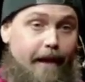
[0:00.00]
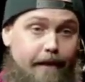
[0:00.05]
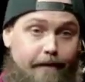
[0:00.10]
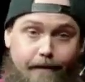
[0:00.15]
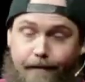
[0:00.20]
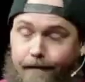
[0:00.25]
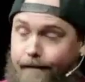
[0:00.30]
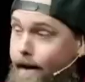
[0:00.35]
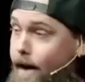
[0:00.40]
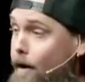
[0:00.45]

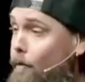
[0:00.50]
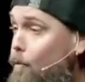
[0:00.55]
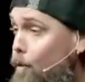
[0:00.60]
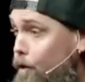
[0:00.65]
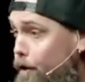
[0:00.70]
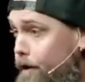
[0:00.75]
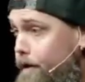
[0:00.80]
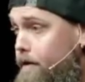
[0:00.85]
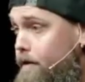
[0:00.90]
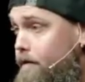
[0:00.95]
that did
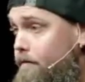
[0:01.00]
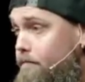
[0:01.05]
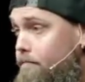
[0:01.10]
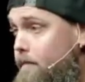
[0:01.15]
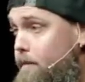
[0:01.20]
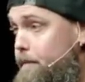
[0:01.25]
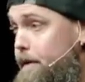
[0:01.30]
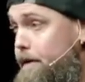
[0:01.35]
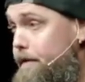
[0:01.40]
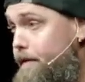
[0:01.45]
not work,
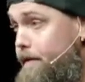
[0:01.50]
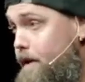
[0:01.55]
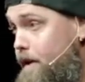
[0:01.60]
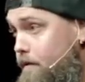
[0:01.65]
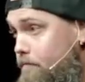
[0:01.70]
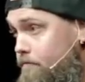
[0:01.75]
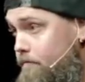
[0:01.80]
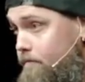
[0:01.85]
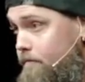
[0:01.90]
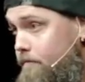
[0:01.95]

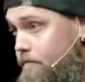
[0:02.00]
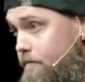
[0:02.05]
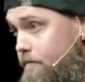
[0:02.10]
apparently.